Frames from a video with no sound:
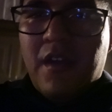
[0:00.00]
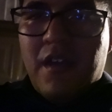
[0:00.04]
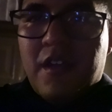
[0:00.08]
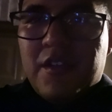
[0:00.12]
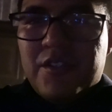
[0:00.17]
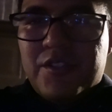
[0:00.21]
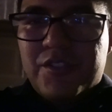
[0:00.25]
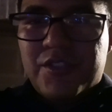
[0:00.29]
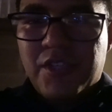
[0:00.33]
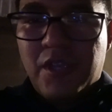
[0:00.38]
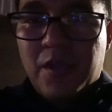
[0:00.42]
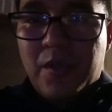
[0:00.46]

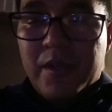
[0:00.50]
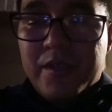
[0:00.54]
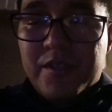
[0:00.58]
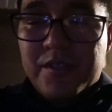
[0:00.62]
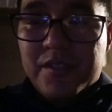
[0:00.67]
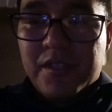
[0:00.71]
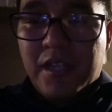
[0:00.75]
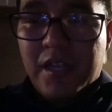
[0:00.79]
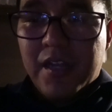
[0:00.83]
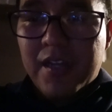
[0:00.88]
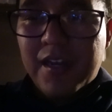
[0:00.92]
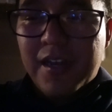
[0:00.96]
So I
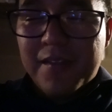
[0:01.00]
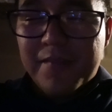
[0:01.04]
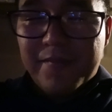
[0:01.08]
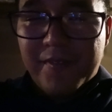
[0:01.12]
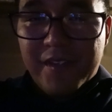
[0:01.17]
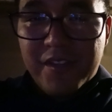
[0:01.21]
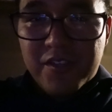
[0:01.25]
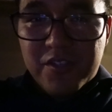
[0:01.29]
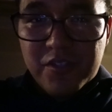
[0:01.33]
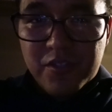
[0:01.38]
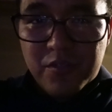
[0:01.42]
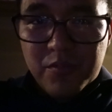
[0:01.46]
just had an
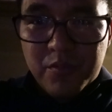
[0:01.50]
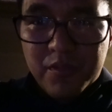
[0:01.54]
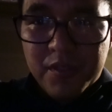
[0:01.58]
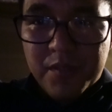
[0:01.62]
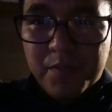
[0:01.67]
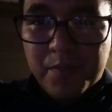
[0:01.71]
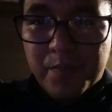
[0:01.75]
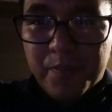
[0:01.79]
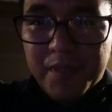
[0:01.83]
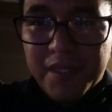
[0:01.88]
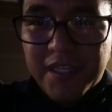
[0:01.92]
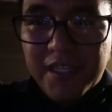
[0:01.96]
adventure
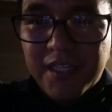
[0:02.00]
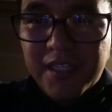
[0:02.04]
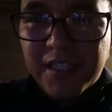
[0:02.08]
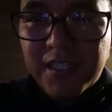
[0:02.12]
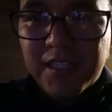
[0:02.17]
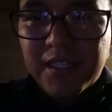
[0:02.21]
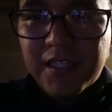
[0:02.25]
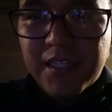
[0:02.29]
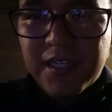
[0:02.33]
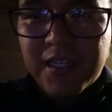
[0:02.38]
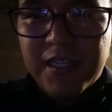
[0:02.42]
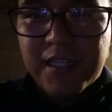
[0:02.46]
with
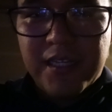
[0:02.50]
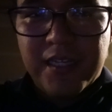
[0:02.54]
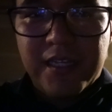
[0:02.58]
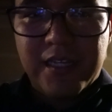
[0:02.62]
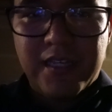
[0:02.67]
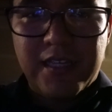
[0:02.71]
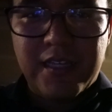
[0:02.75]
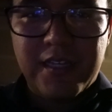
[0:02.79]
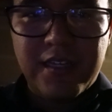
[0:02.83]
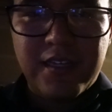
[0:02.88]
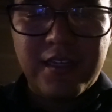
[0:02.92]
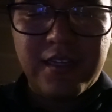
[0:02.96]
peeing.
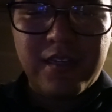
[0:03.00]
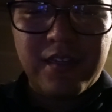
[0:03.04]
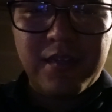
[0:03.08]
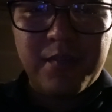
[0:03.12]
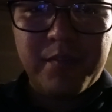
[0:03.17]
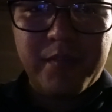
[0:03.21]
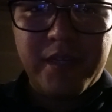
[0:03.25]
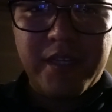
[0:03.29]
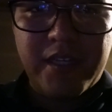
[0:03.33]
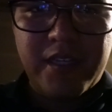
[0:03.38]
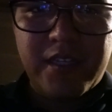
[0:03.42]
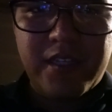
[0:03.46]
Uh,
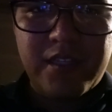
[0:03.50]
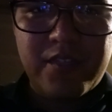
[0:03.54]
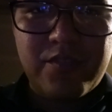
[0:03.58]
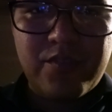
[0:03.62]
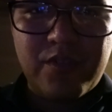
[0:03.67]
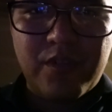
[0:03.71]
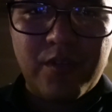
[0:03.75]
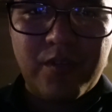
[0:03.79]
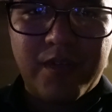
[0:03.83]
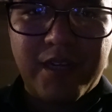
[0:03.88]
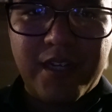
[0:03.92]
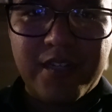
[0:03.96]
my
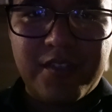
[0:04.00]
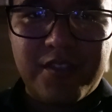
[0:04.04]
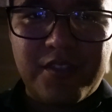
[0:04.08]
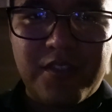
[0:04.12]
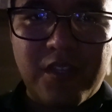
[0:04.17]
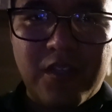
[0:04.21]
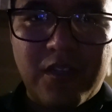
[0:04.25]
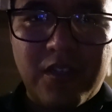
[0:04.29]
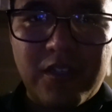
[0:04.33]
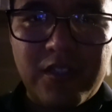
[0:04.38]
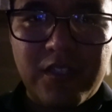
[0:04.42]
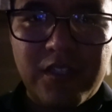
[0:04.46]
drone got
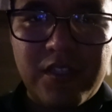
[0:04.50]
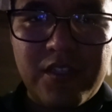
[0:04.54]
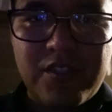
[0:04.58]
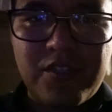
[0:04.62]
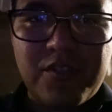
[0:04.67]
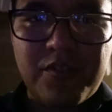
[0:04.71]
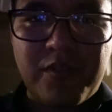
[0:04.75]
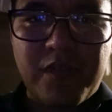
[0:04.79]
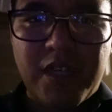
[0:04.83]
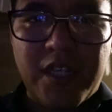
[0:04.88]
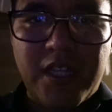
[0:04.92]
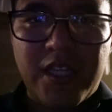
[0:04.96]
stuck on the
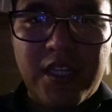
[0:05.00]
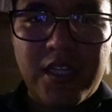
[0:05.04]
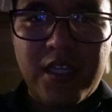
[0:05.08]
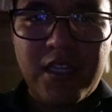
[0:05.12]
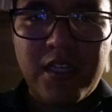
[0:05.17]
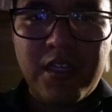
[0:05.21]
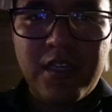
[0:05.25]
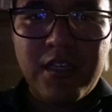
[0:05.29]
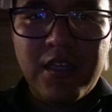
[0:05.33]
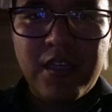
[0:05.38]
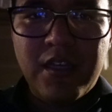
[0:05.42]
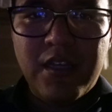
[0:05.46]
tree
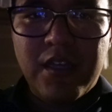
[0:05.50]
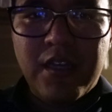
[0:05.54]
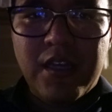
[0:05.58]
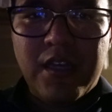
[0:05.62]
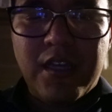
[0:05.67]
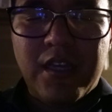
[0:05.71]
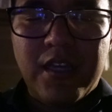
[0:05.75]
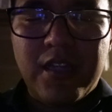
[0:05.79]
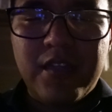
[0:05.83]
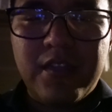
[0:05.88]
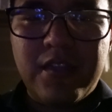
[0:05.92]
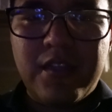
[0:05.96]

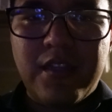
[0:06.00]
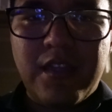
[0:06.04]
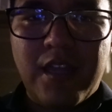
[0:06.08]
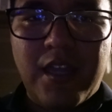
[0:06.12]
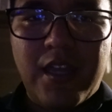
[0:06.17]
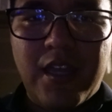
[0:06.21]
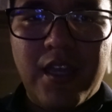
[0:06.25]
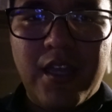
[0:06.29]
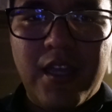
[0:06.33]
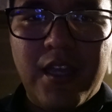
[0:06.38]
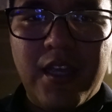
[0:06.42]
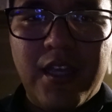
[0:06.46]
and
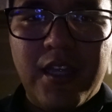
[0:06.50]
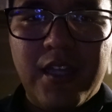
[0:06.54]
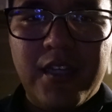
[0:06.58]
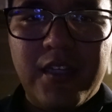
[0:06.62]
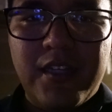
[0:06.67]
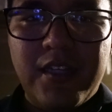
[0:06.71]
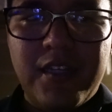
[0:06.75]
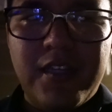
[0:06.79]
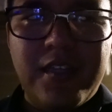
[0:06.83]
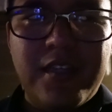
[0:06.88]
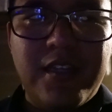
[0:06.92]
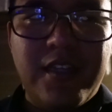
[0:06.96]

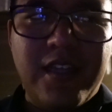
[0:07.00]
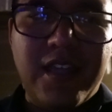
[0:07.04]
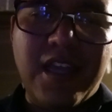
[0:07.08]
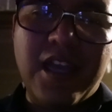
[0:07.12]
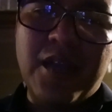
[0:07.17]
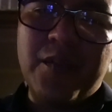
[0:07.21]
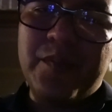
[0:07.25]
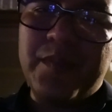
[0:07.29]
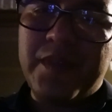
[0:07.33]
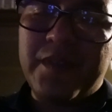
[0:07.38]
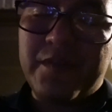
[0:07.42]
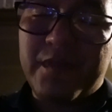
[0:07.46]
then he
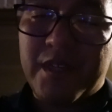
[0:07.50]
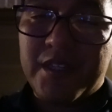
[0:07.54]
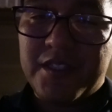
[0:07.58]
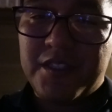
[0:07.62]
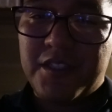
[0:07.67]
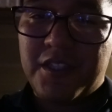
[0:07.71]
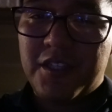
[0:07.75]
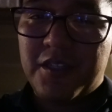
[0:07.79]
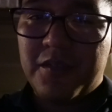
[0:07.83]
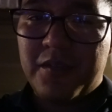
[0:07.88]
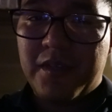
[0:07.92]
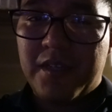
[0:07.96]
helped me rescue